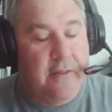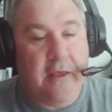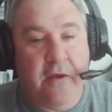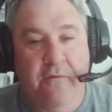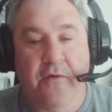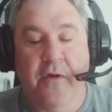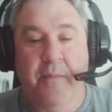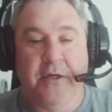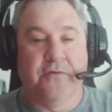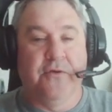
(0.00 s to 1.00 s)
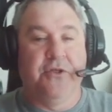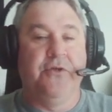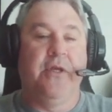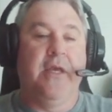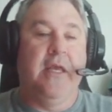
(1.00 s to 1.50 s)
thank you very much for
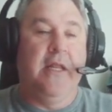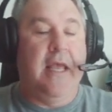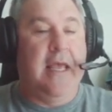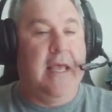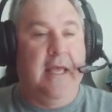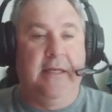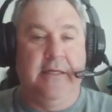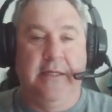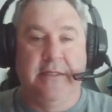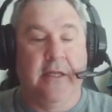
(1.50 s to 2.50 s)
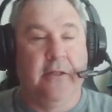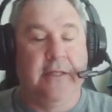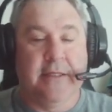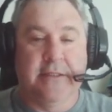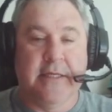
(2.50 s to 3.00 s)
tuning in. And until
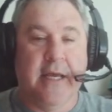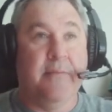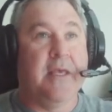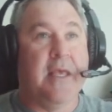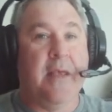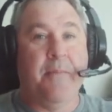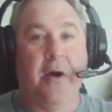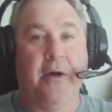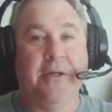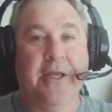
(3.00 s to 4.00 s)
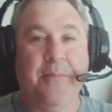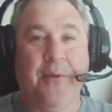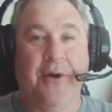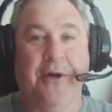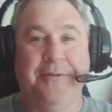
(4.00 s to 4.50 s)
next time, keep on
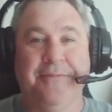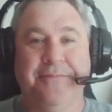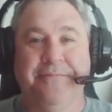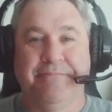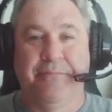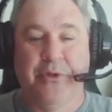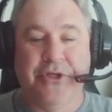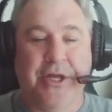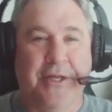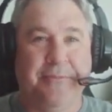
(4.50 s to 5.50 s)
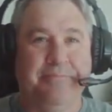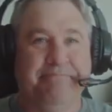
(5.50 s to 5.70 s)
keeping on. Appreciate it.